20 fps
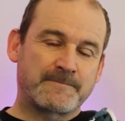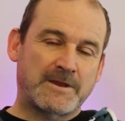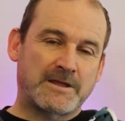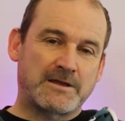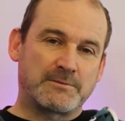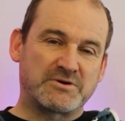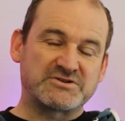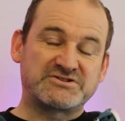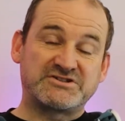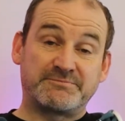
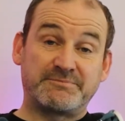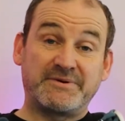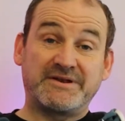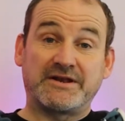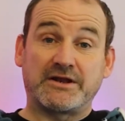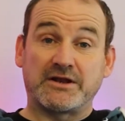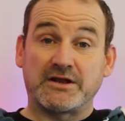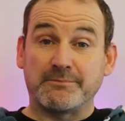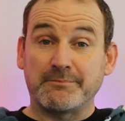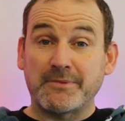It must have been
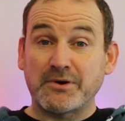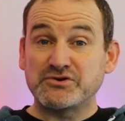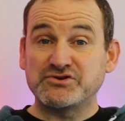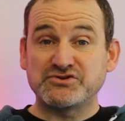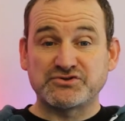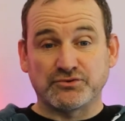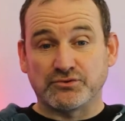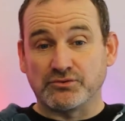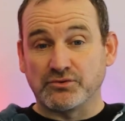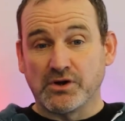an
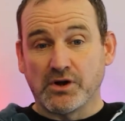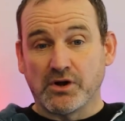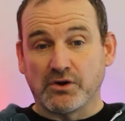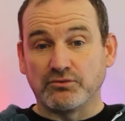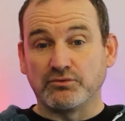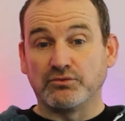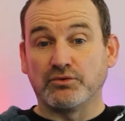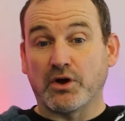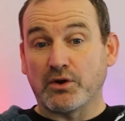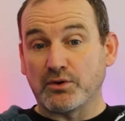emotional
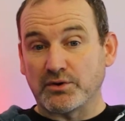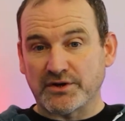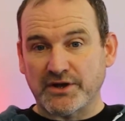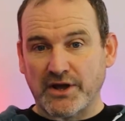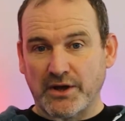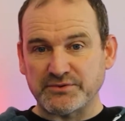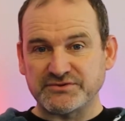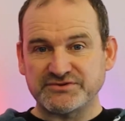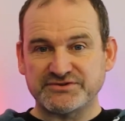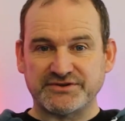roller
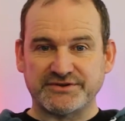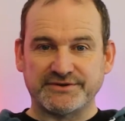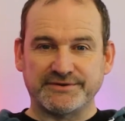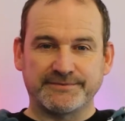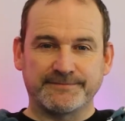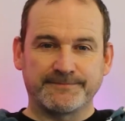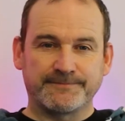coaster.